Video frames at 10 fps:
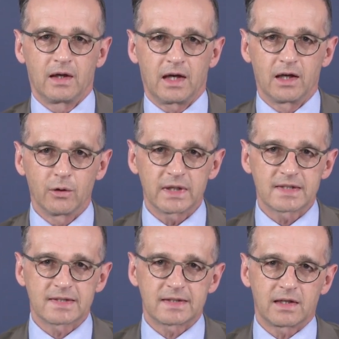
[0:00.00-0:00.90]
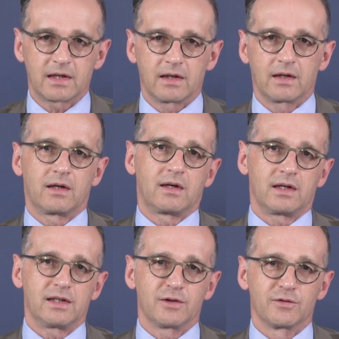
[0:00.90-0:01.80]
I know it's
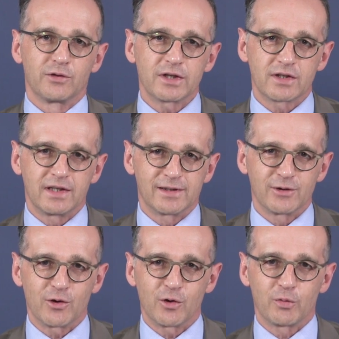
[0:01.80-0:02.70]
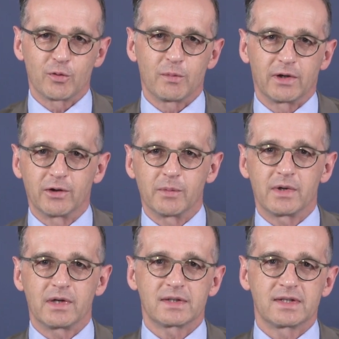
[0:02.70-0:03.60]
kind of risky to open my
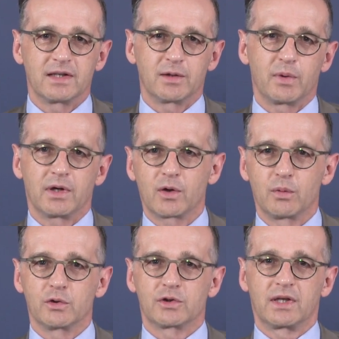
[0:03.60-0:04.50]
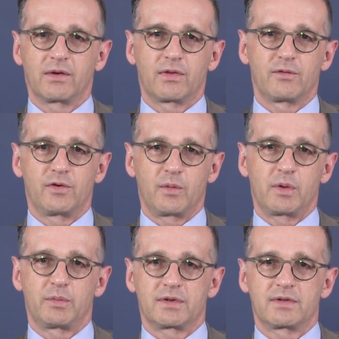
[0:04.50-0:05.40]
remarks here by quoting the
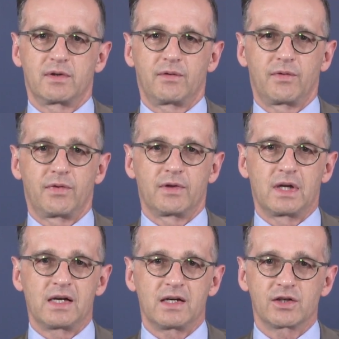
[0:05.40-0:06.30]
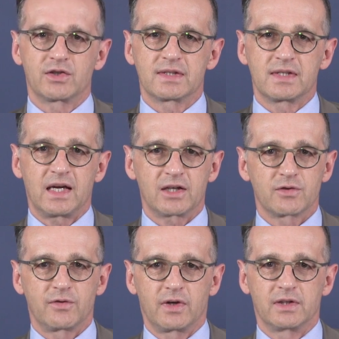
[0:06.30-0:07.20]
former boss of the largest
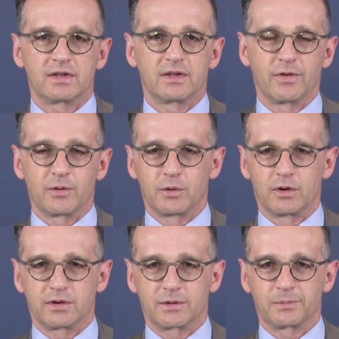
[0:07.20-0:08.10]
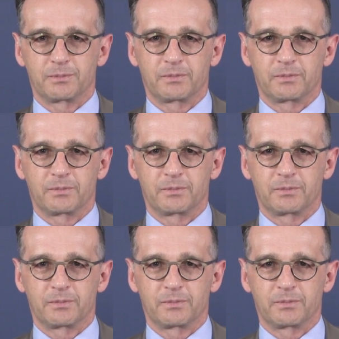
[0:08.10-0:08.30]
hedge fund in the world.